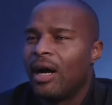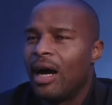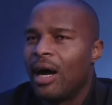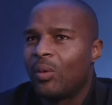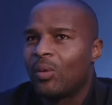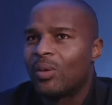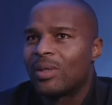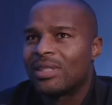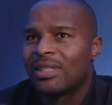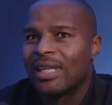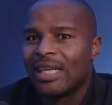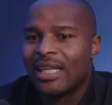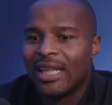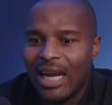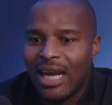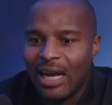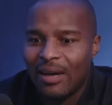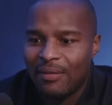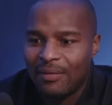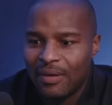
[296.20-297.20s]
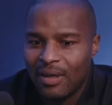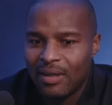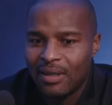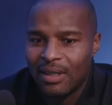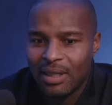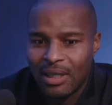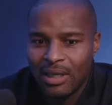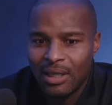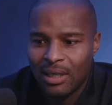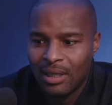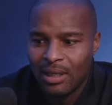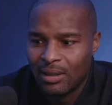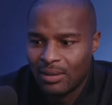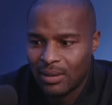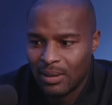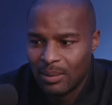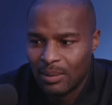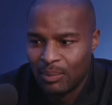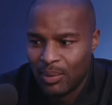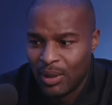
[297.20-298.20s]
I wouldn't say that I felt a
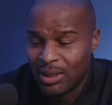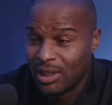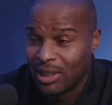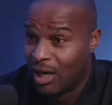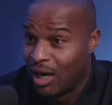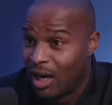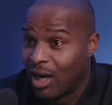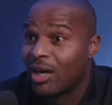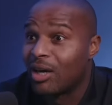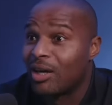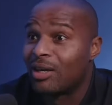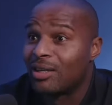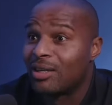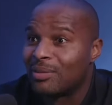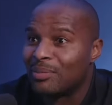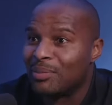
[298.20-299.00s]
bunch of hunger.